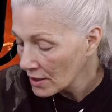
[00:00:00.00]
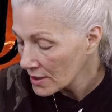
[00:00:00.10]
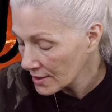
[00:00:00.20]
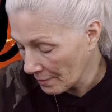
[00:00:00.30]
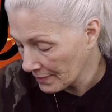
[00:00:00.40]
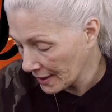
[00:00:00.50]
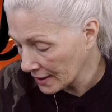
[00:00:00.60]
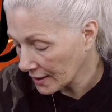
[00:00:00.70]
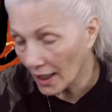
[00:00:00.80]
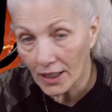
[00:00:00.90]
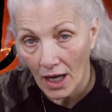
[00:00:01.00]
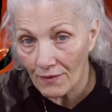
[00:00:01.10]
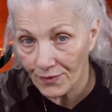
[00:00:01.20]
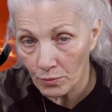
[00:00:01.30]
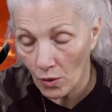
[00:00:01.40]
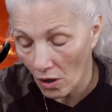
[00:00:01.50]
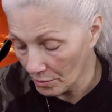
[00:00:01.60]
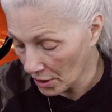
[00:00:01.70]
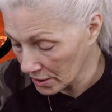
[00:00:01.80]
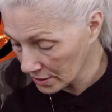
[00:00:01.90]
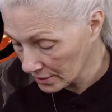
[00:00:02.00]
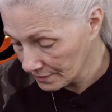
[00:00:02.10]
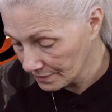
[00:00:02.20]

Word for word: something that I got from Walmart.